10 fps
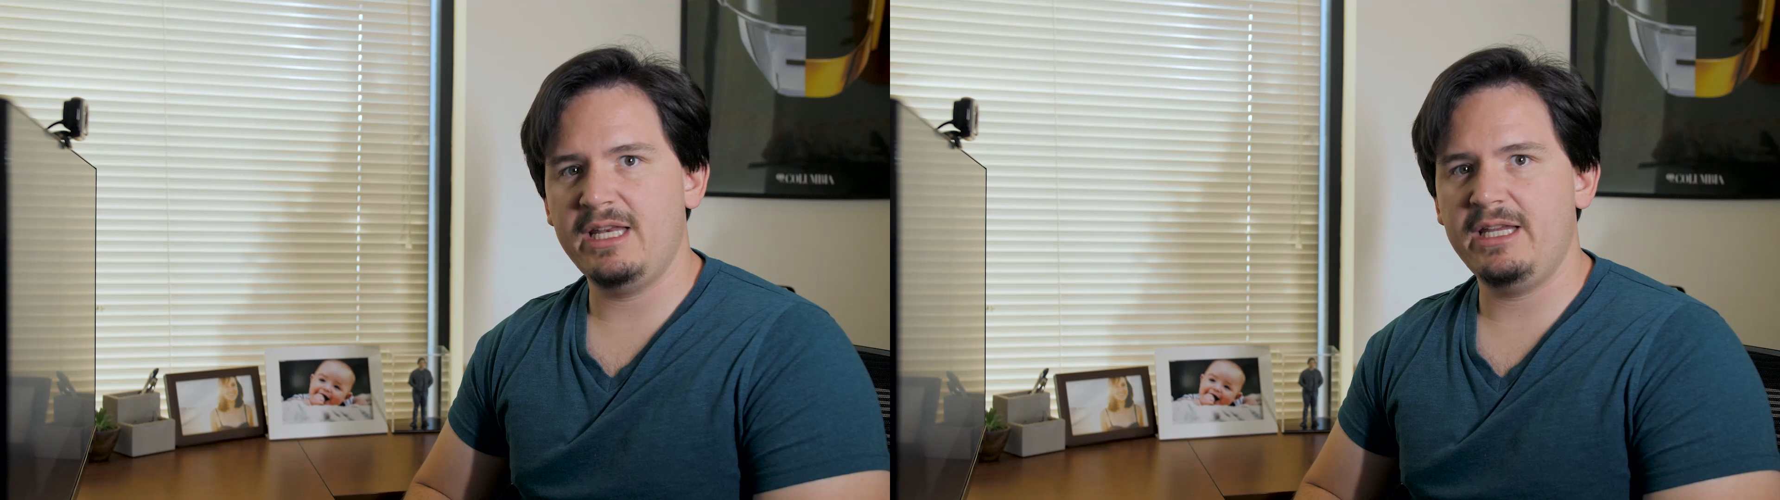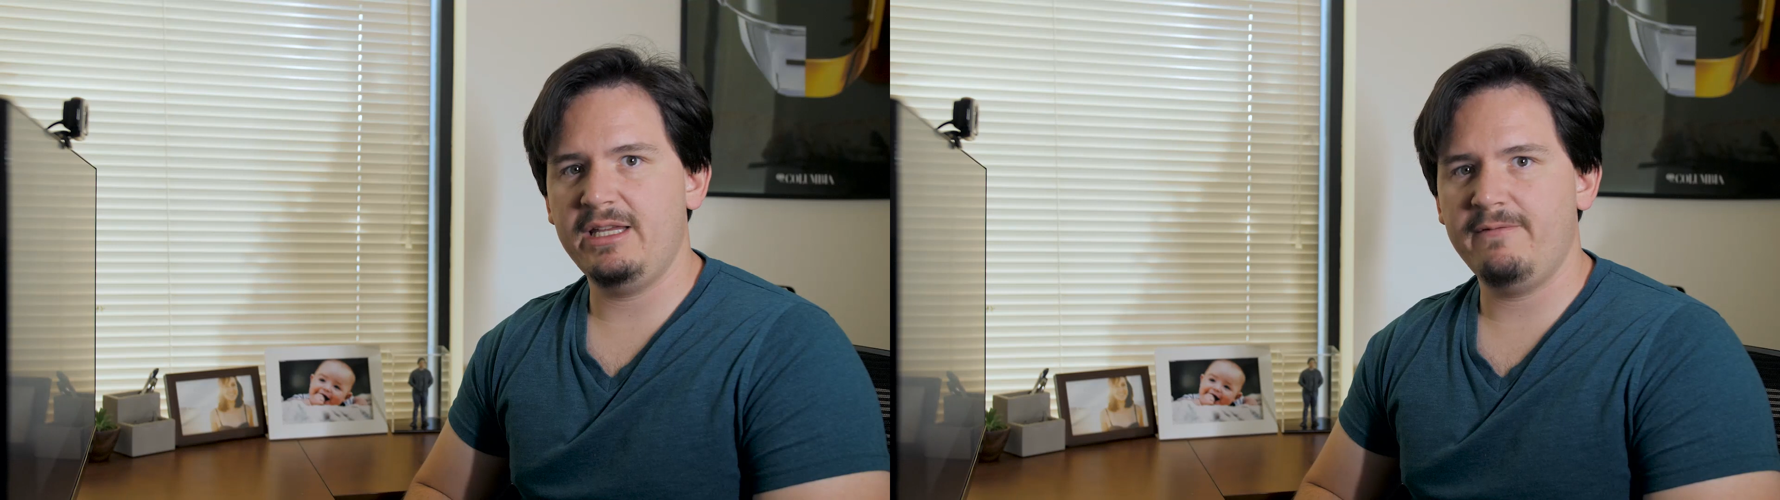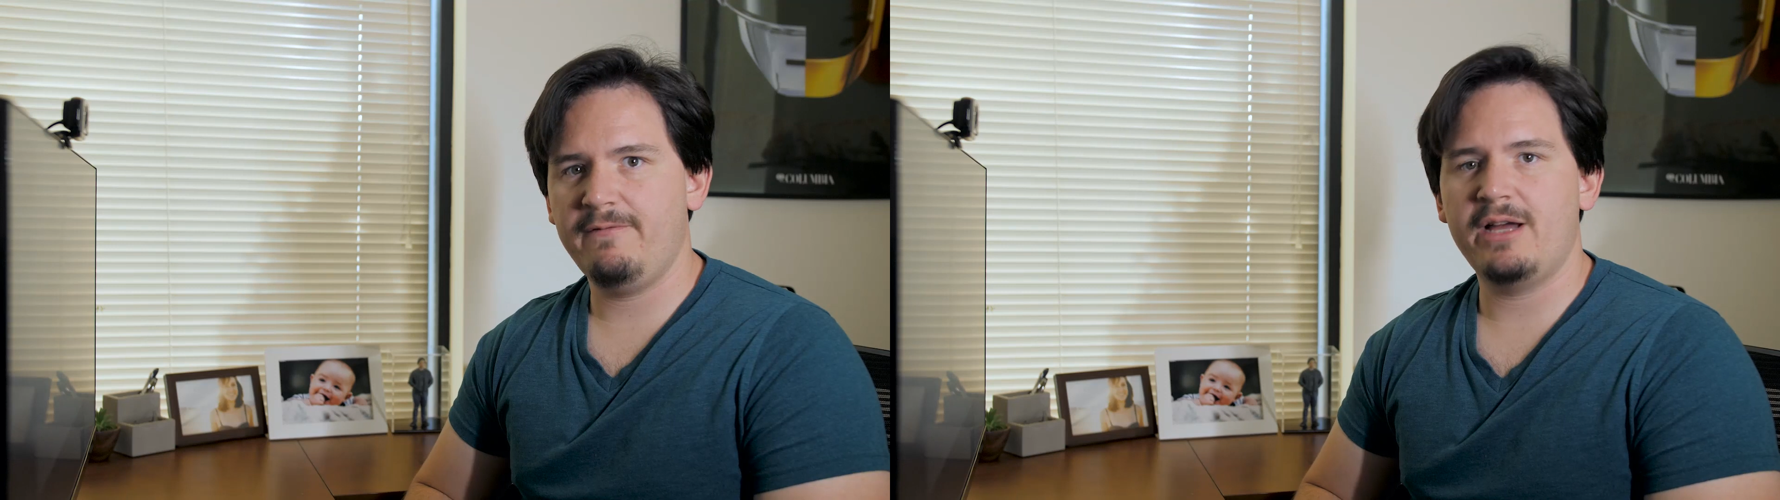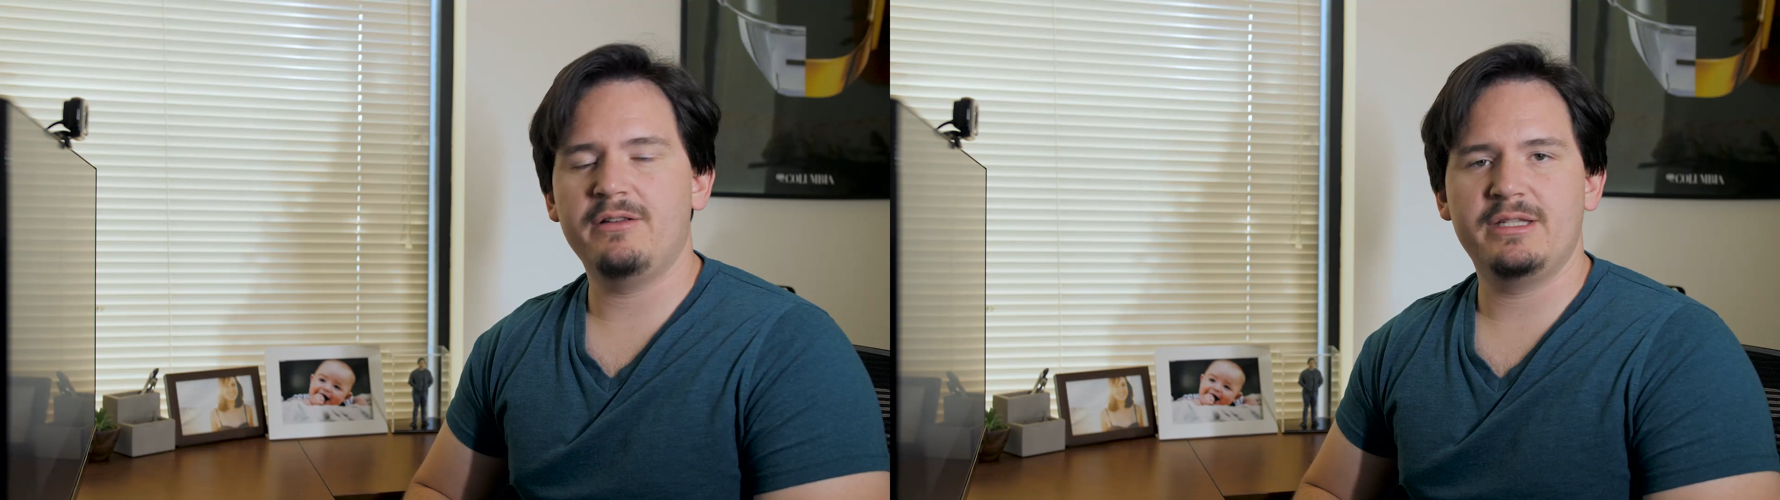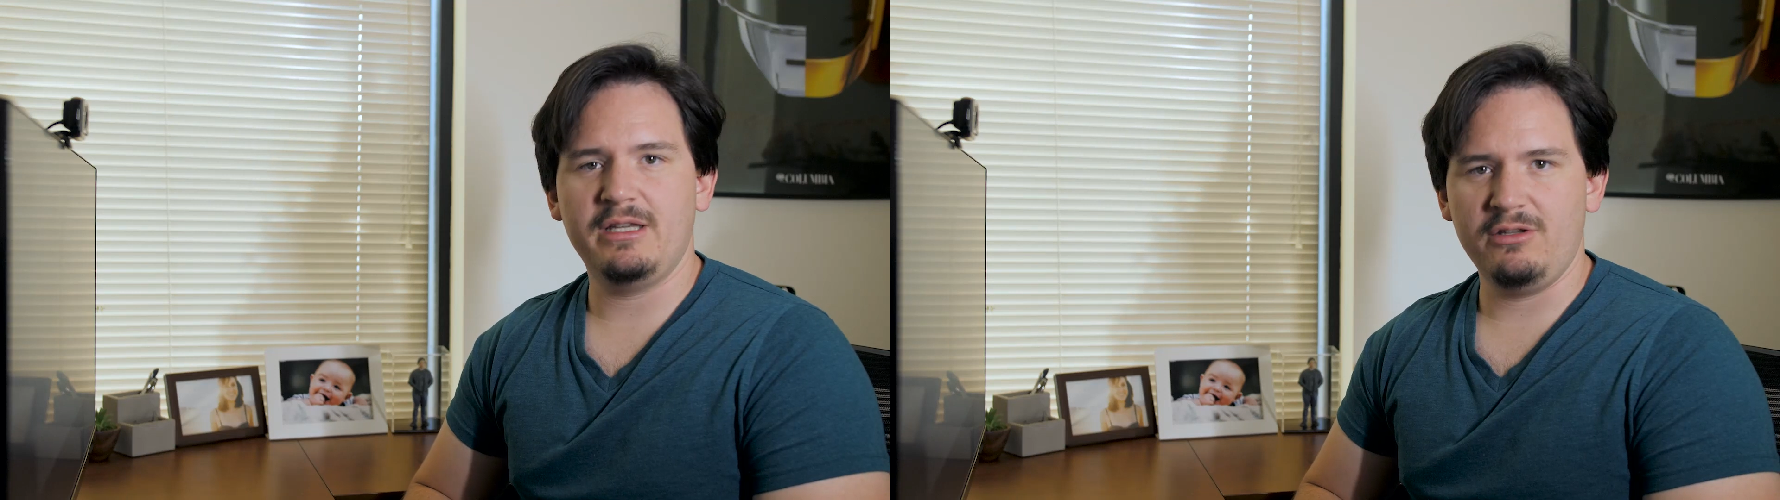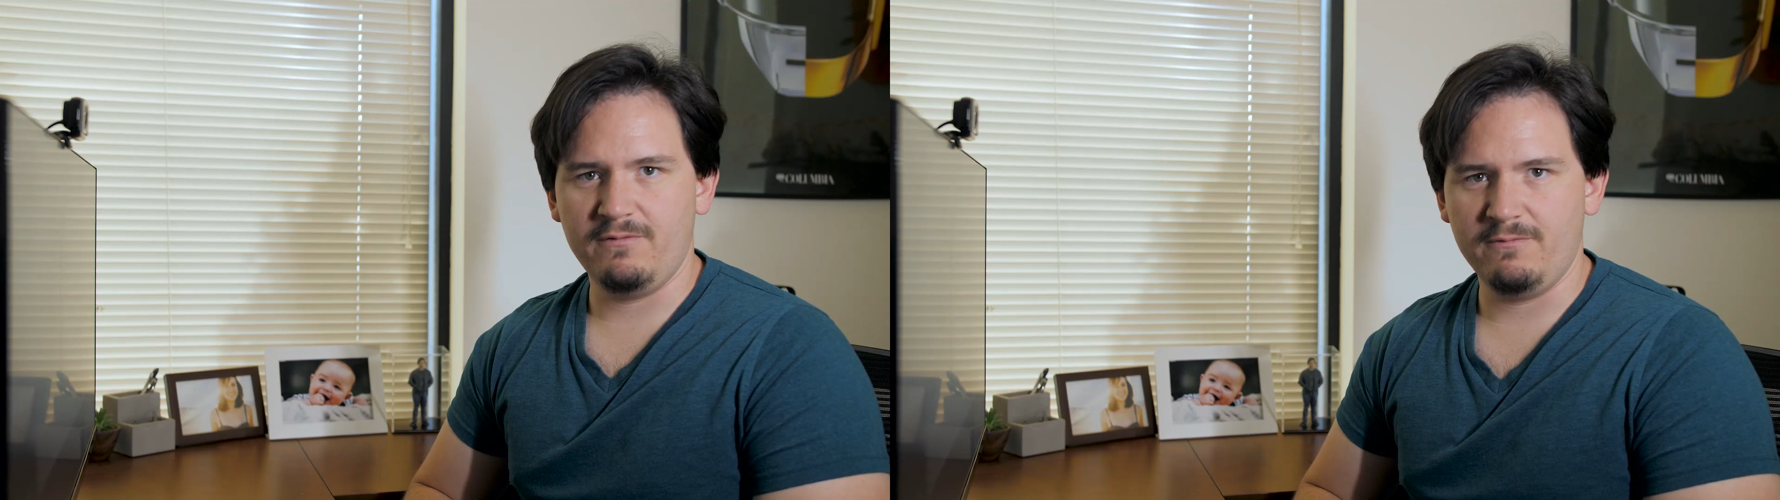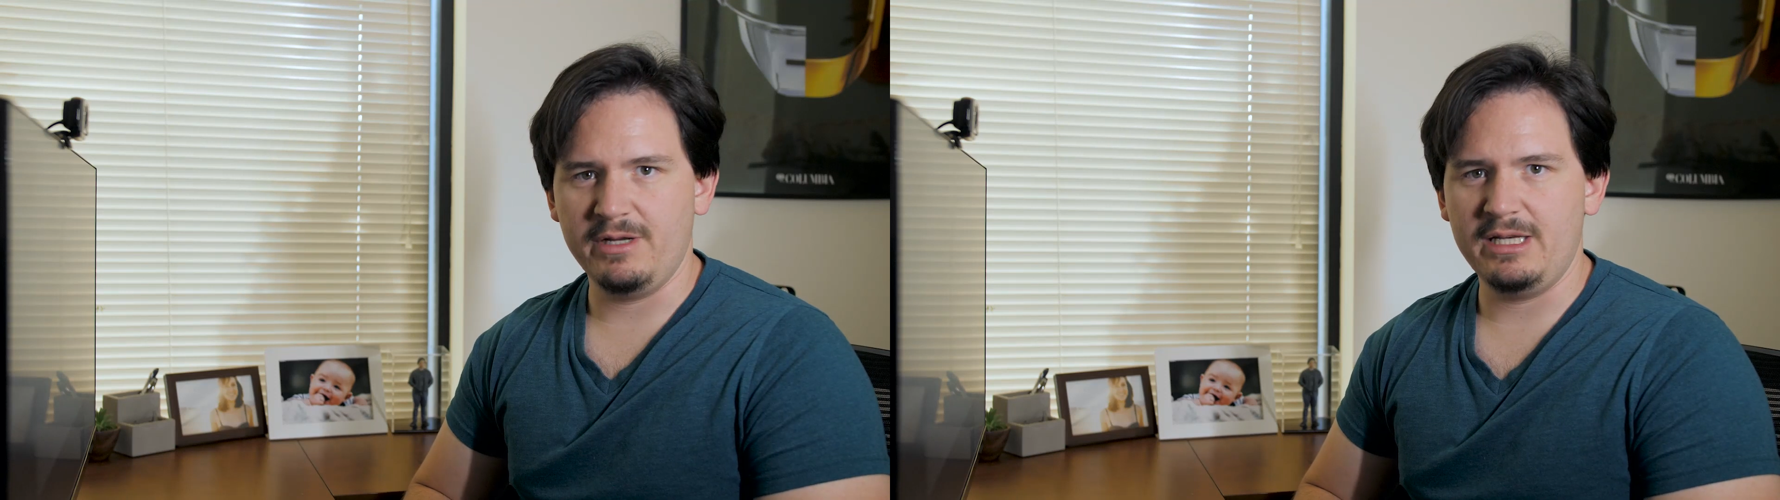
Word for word: any files that you've